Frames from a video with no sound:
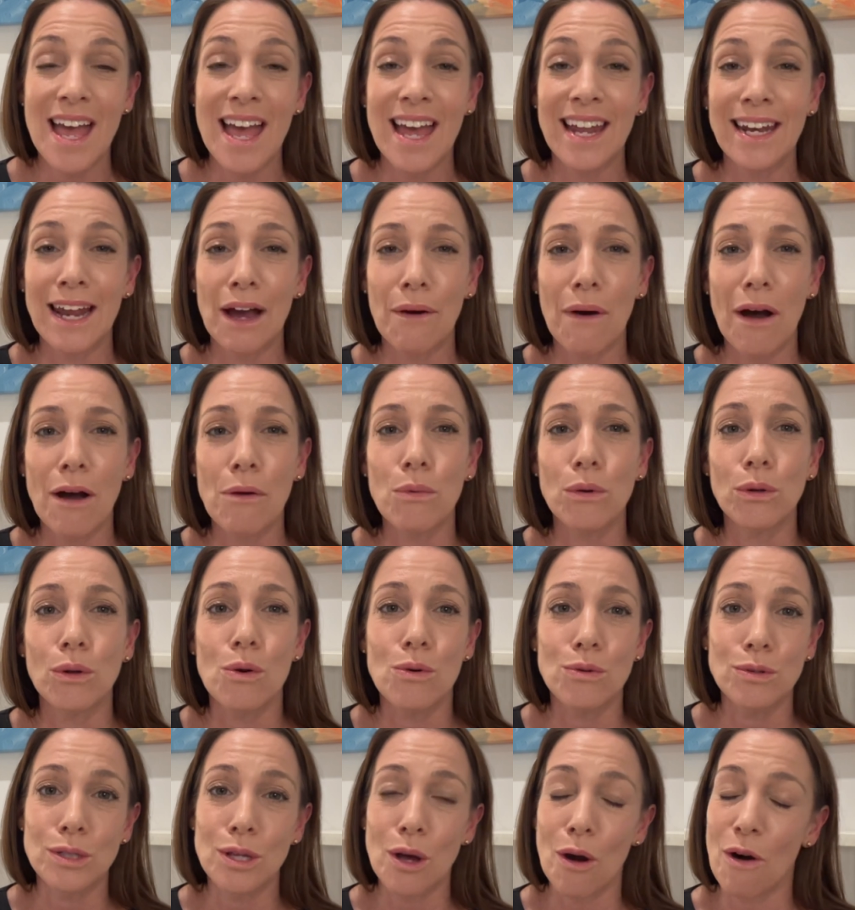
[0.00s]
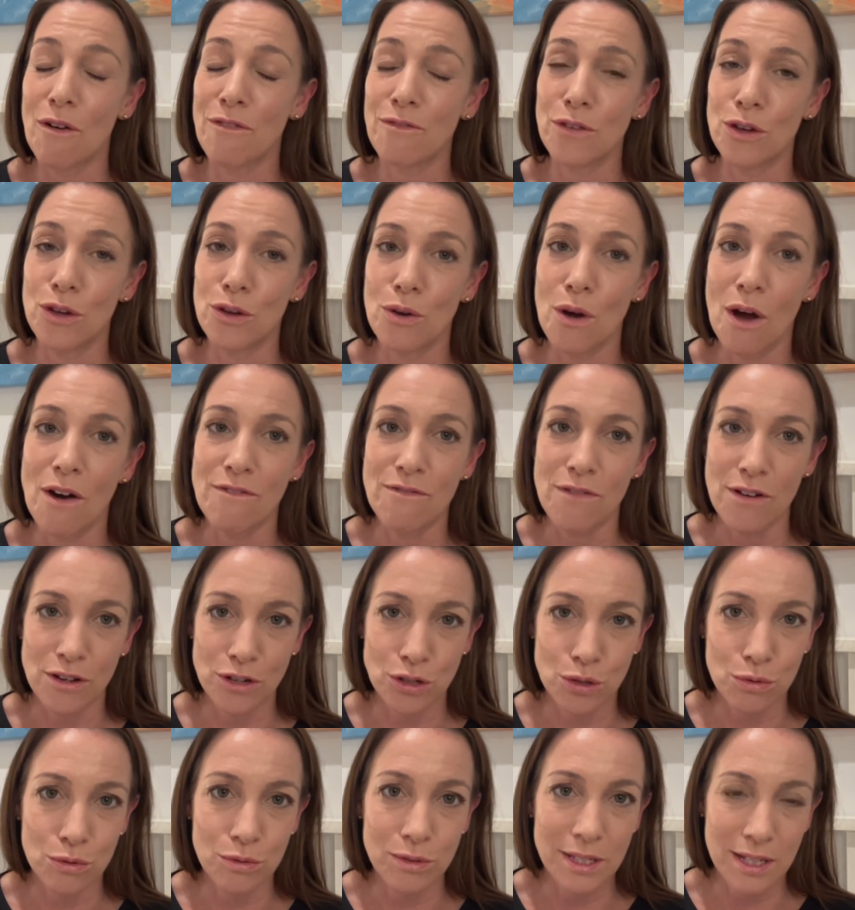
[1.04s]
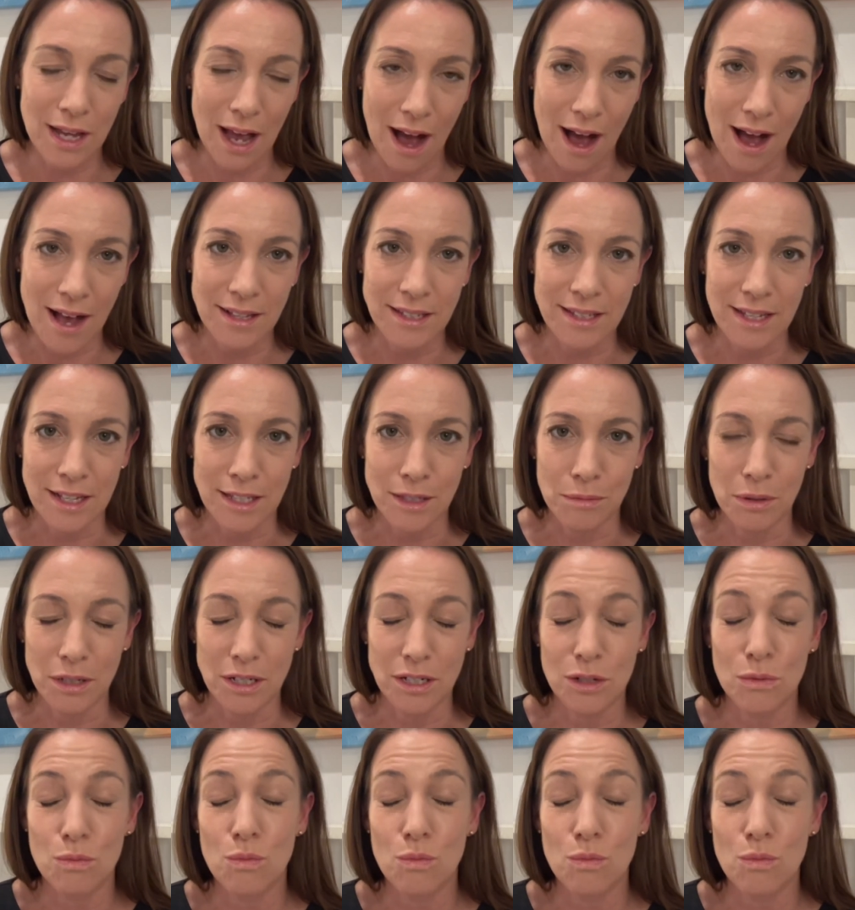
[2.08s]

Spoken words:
Now, I will also offer you a virtual scar assessment